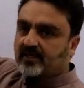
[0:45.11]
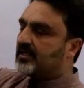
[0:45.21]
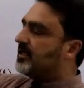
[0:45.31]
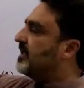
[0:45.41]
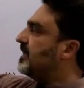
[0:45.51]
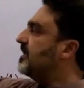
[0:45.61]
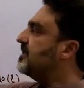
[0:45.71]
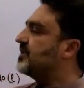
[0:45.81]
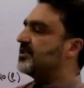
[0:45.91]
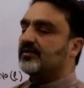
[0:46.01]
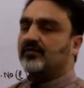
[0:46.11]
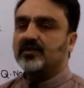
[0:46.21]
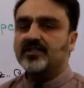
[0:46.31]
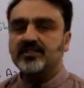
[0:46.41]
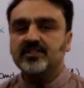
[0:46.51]
L,
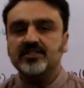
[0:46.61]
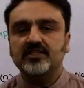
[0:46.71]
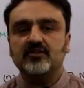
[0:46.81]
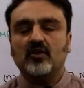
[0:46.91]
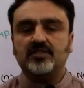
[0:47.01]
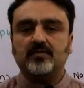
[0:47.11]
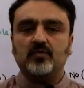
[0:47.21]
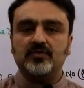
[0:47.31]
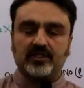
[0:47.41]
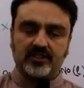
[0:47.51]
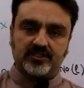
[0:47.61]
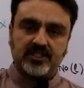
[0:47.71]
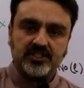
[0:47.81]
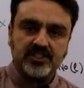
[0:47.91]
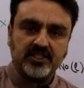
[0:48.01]
what it talks about, it
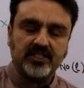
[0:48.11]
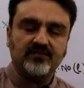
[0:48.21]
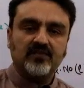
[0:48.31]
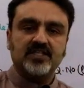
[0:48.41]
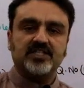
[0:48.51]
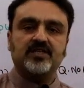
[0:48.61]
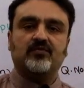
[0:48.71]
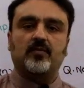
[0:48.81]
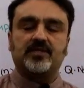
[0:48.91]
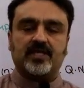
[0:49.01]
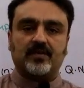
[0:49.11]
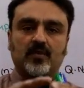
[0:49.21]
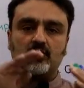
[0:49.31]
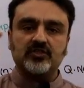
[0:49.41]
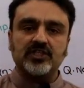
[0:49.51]
just give us information
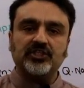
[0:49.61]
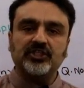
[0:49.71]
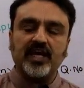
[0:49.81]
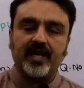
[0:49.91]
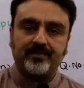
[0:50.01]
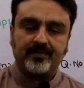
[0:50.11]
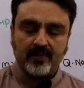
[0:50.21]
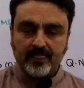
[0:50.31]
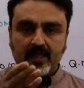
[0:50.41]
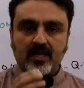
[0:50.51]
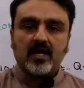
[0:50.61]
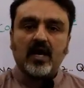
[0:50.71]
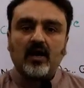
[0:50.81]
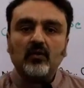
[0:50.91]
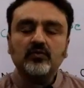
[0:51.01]
about the shape.
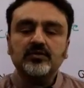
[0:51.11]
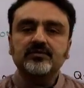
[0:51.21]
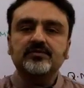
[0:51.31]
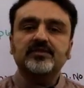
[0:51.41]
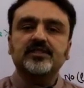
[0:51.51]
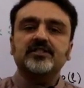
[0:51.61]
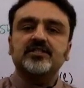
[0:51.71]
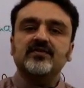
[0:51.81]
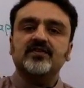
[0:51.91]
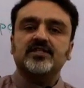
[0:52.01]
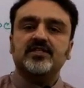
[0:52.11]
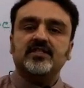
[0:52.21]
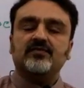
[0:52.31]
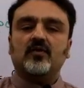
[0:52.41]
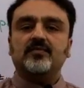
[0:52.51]
How it gives us
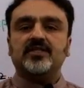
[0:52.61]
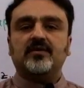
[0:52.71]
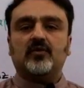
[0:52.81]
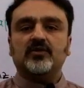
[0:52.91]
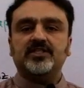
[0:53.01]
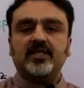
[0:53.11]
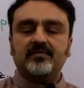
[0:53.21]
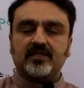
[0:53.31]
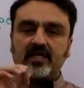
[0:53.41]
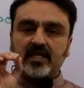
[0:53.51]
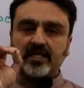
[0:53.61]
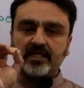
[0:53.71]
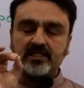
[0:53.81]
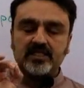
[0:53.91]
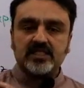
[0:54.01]
information about the shape?
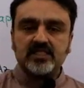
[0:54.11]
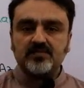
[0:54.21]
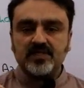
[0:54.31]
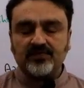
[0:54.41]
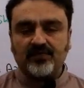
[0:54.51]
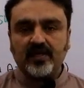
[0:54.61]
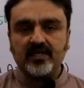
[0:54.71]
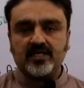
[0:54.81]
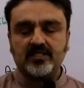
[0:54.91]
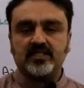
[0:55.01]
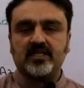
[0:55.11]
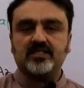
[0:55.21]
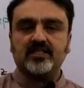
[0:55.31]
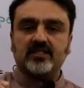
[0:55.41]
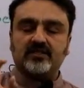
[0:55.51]
It just specify us
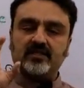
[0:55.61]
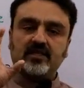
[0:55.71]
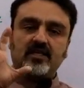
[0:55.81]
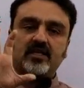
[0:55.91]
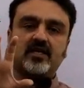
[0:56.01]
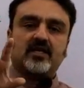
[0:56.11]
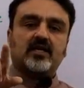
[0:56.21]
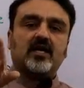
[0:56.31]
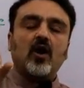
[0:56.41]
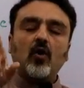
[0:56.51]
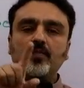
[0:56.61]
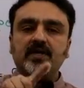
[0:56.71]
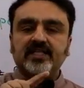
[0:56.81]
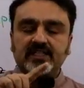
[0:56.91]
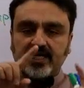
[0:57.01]
that in how
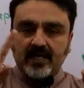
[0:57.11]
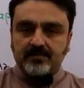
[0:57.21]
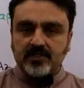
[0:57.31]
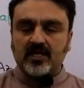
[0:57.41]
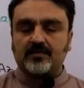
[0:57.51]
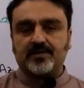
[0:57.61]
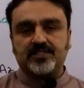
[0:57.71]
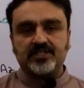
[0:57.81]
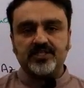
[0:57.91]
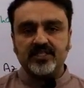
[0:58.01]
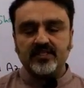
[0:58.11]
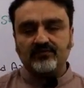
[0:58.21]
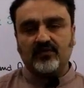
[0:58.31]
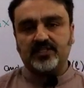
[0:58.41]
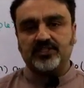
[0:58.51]
many shapes are present
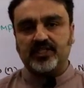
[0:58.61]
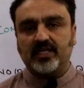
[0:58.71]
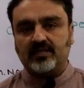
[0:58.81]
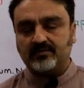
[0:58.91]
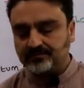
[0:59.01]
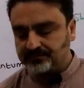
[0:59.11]
in one shell.